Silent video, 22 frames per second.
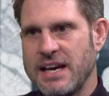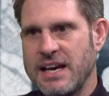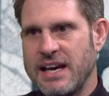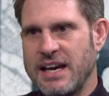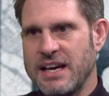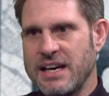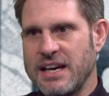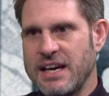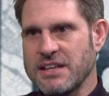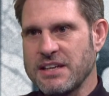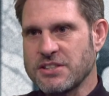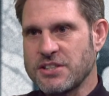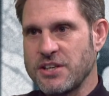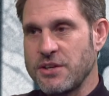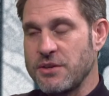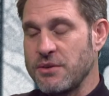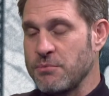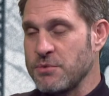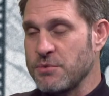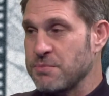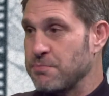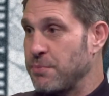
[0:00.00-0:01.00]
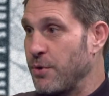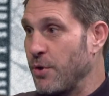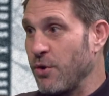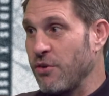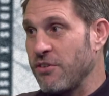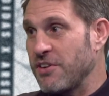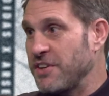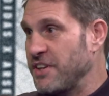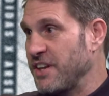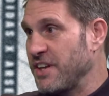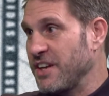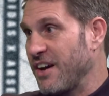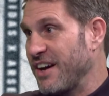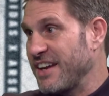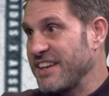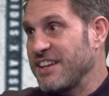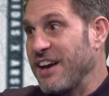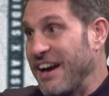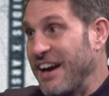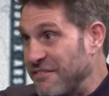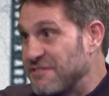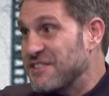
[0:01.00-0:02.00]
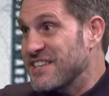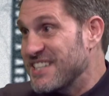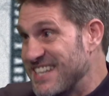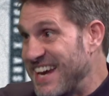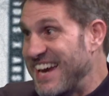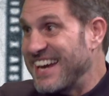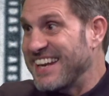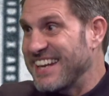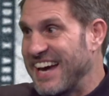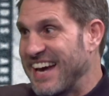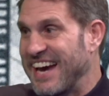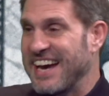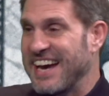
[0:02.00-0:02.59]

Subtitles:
our shooting was poor on the night. You have to say that.